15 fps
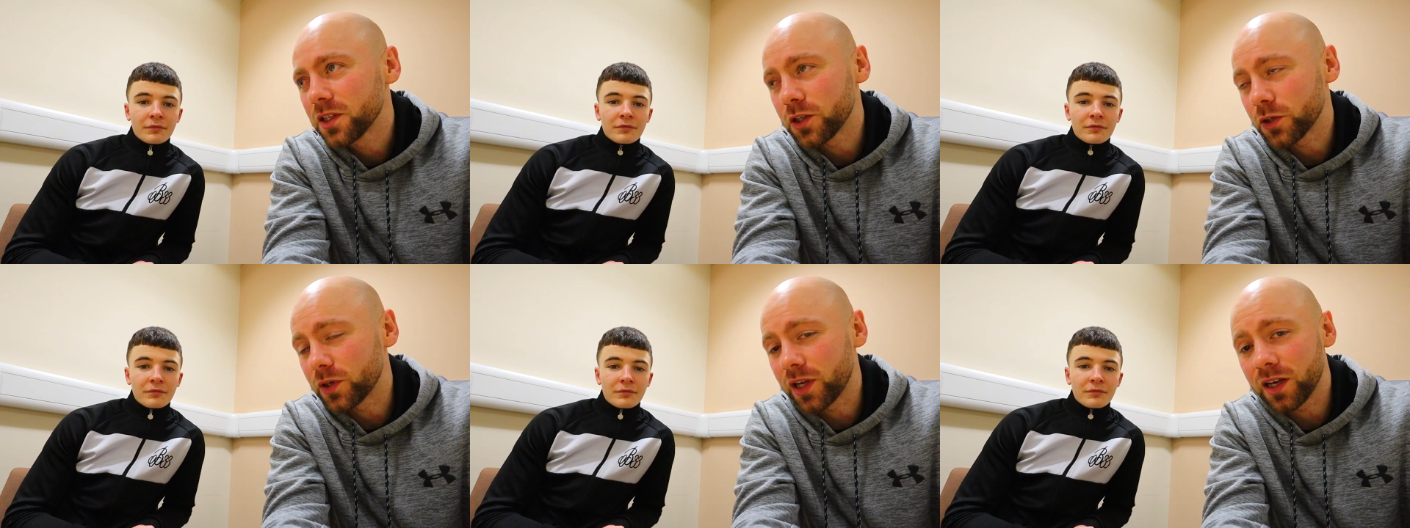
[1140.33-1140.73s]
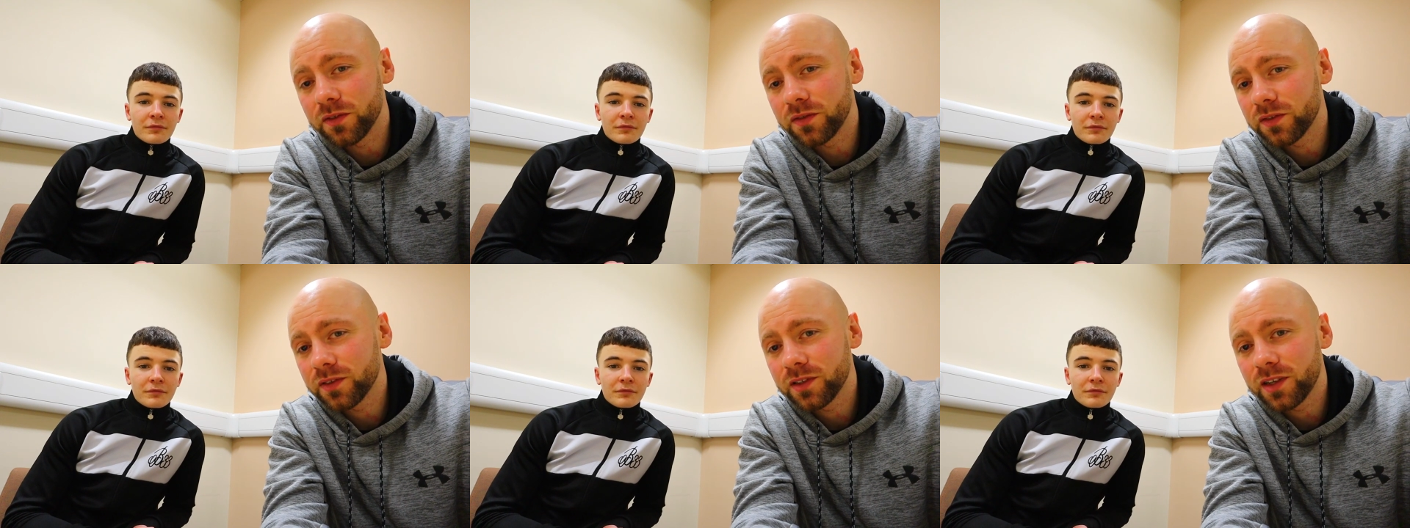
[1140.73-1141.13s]
Speaker 1: you're going to
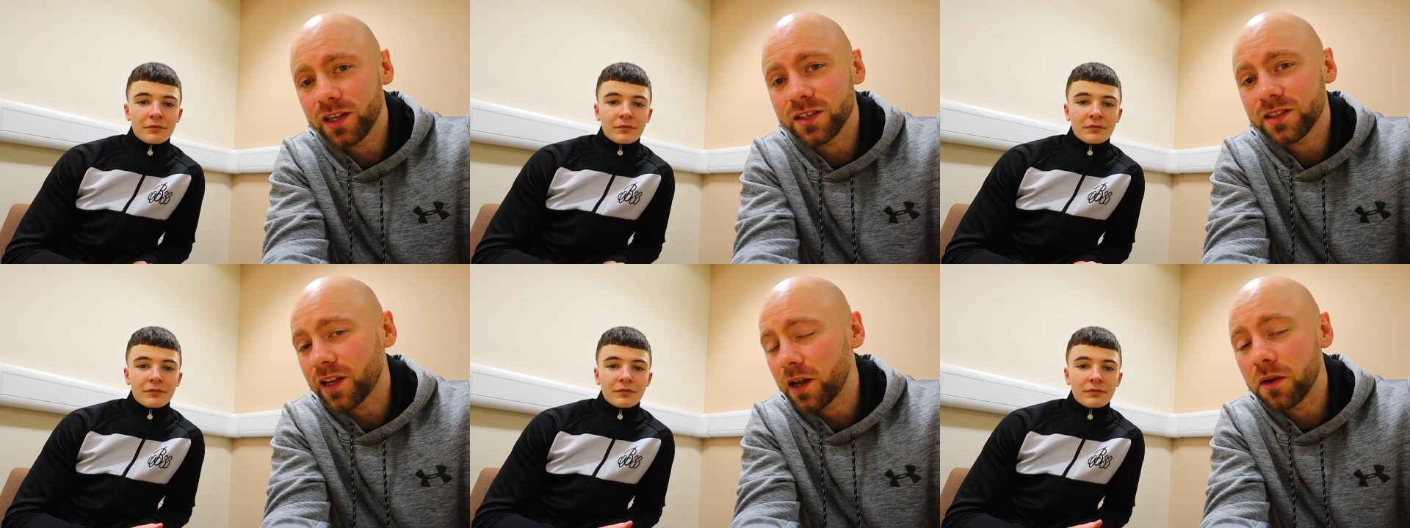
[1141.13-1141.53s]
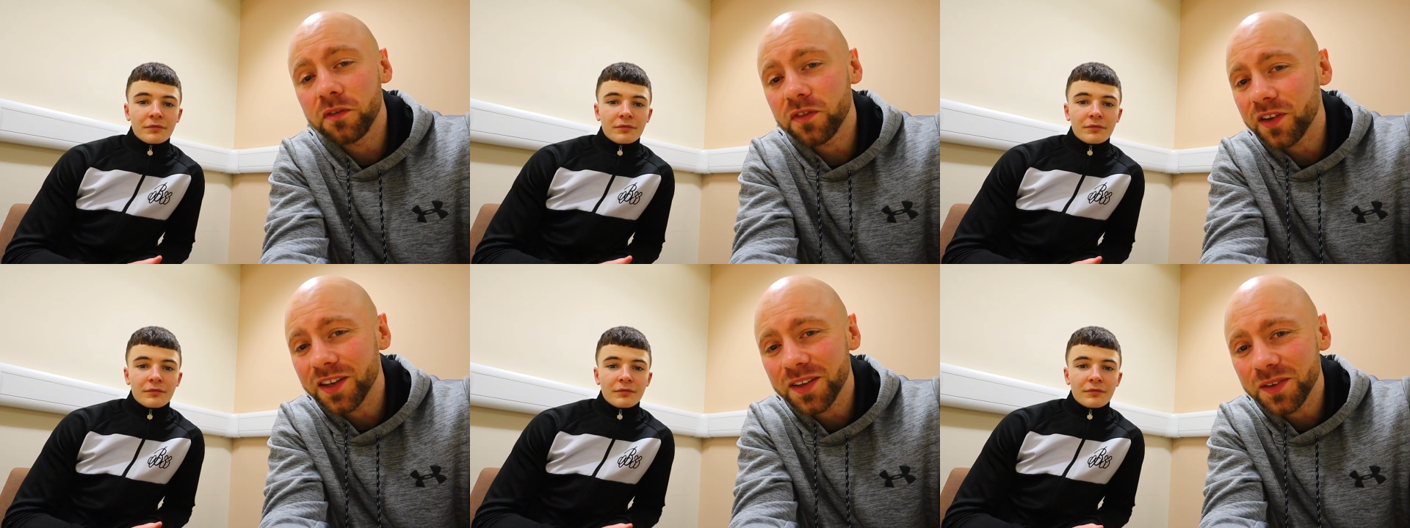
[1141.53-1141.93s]
have his 10th
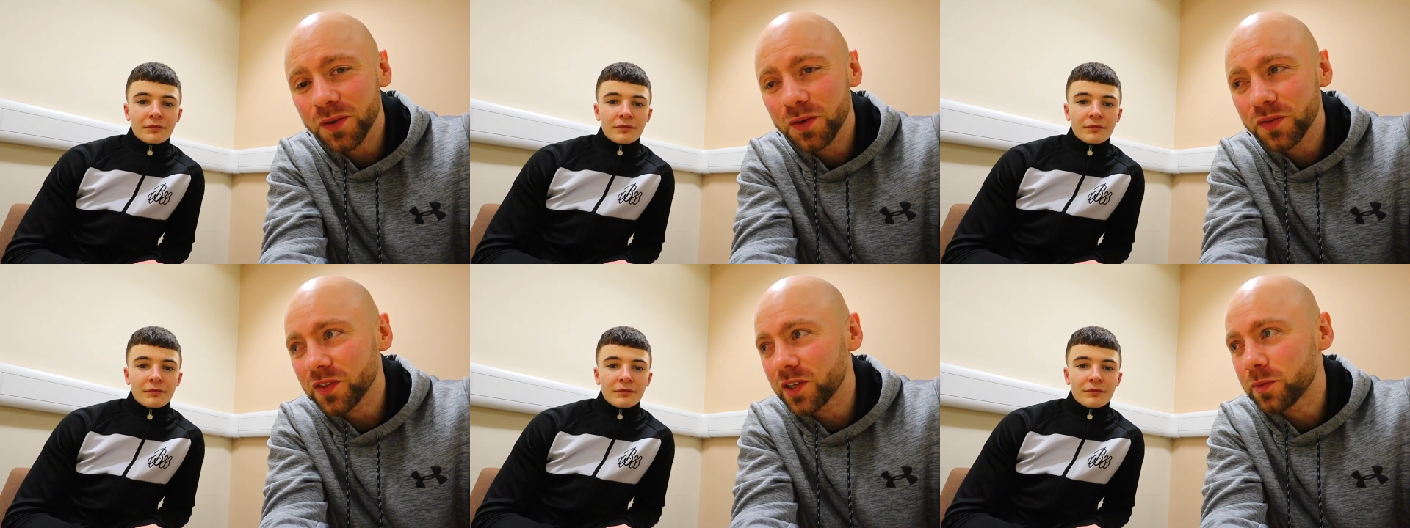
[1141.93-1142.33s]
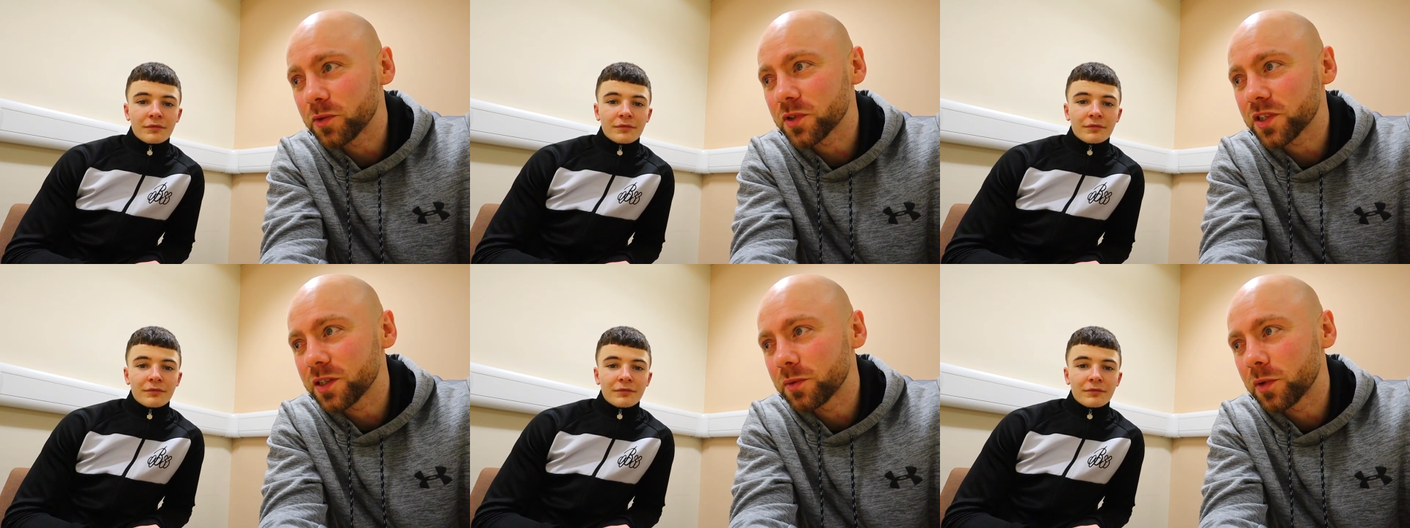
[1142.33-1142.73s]
fight, hopefully, and
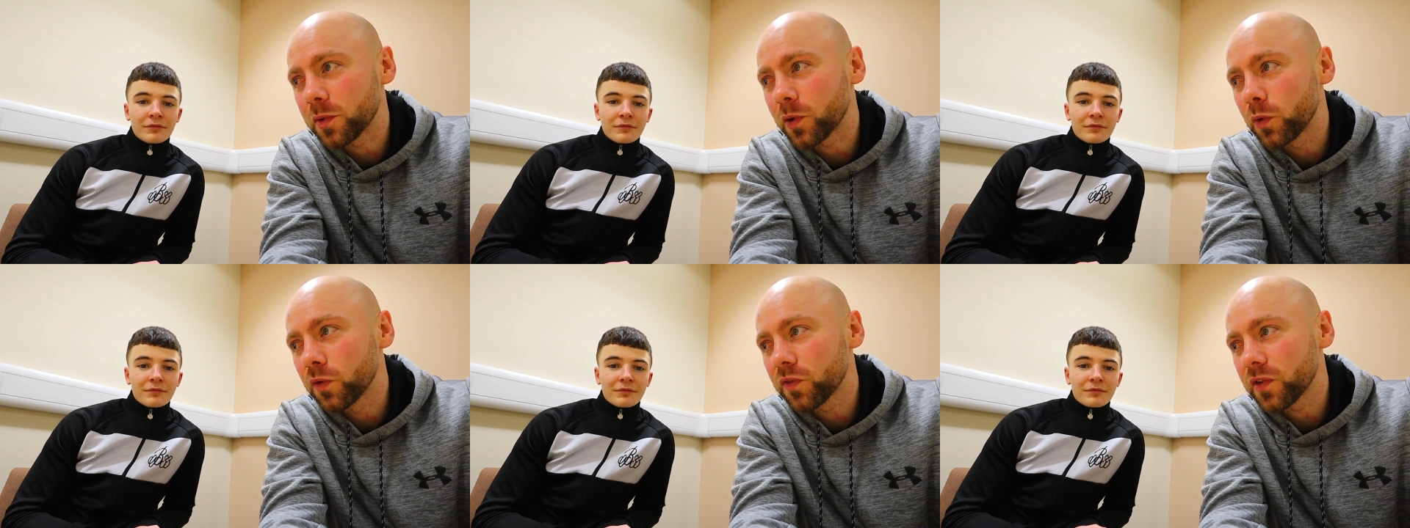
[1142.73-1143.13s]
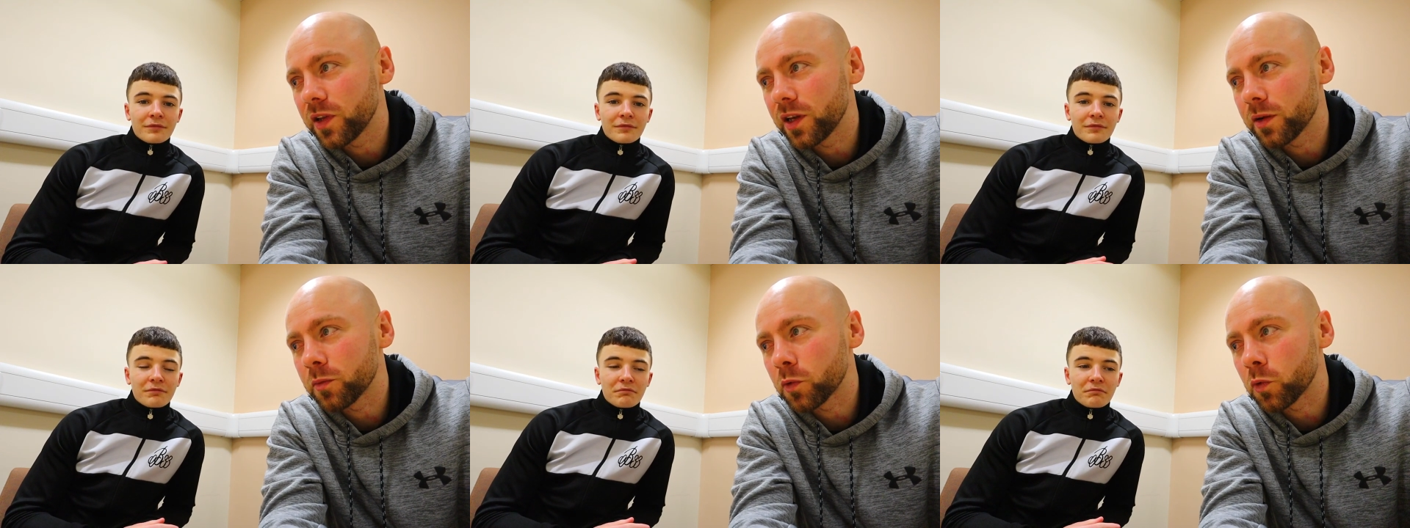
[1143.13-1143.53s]
we'll see where we go for
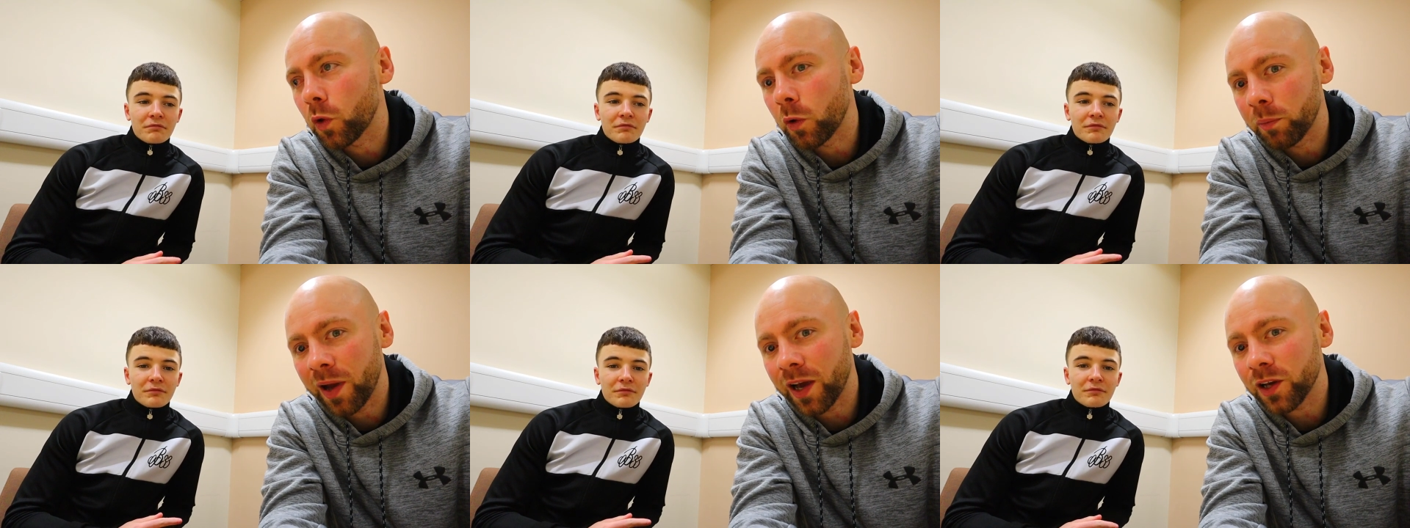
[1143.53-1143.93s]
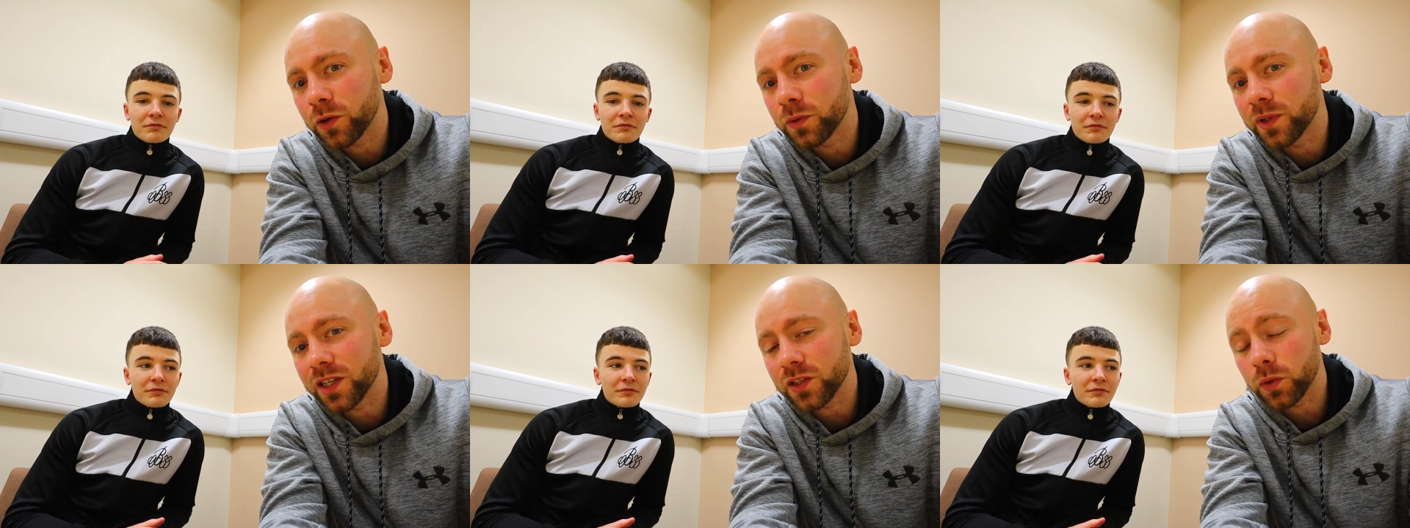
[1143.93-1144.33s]
there, and we'll look back
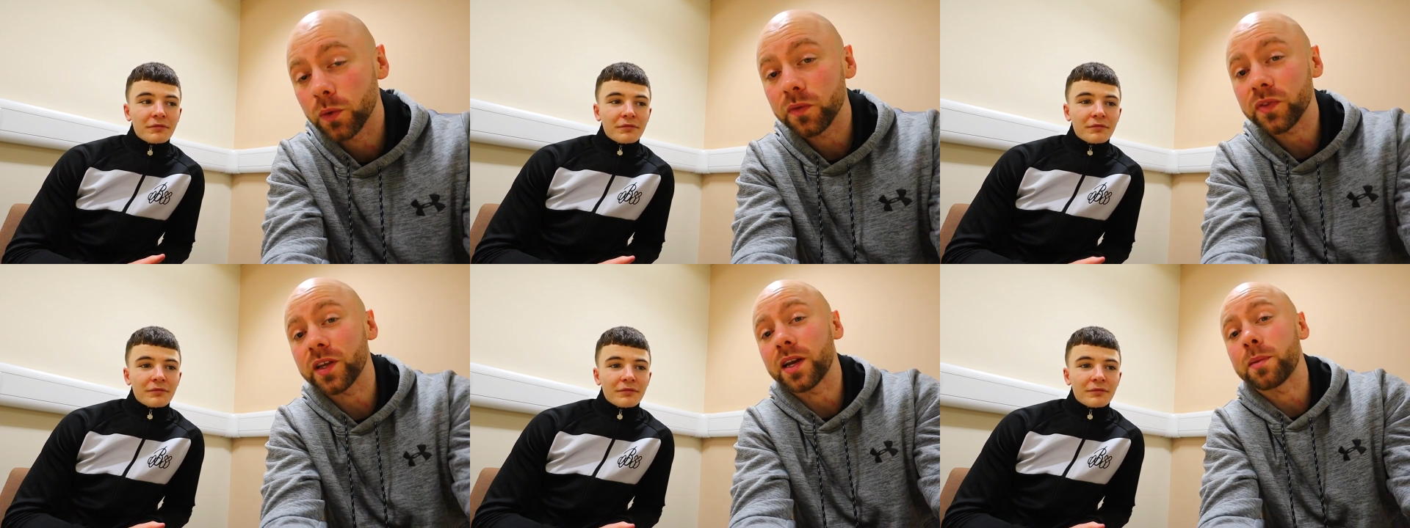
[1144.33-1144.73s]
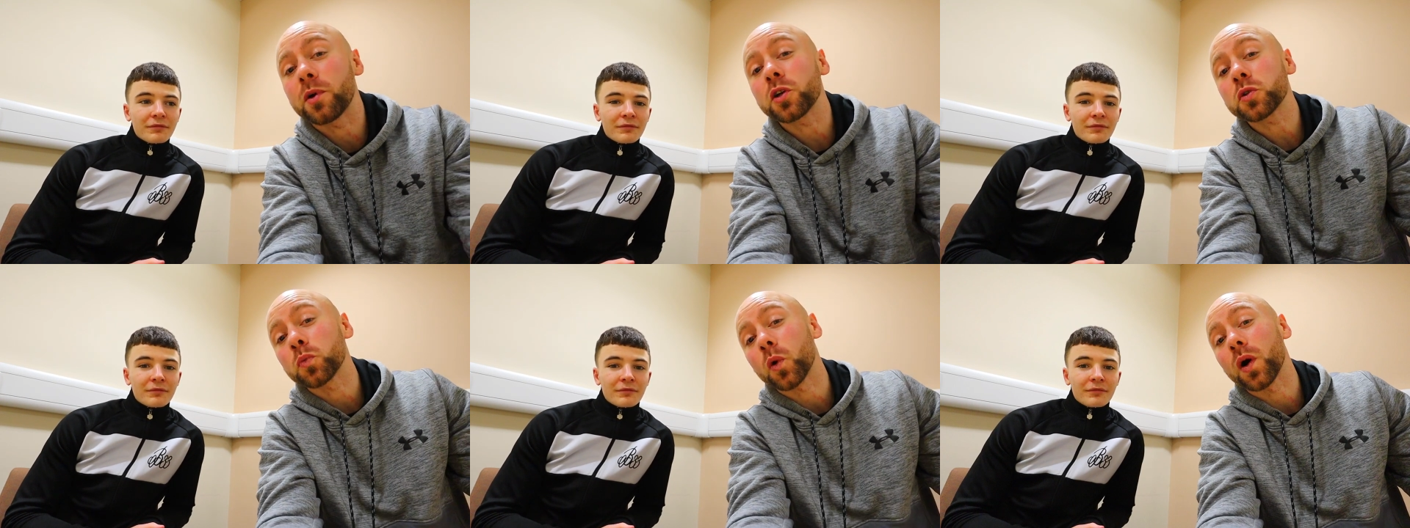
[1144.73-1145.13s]
on this, hopefully, in a
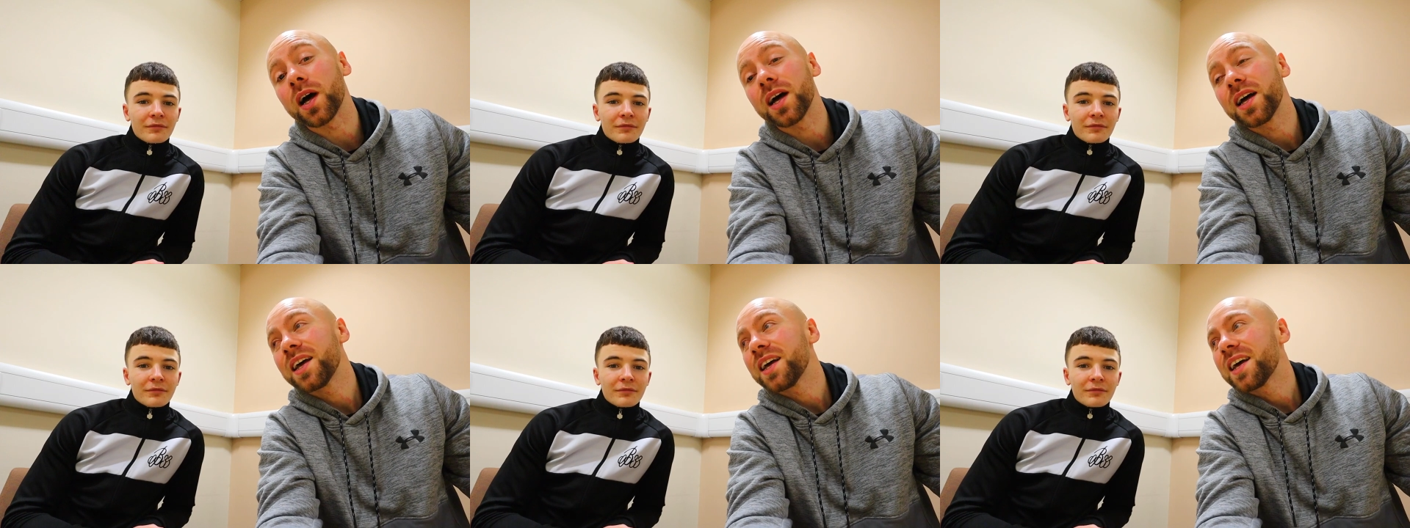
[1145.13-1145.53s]
much more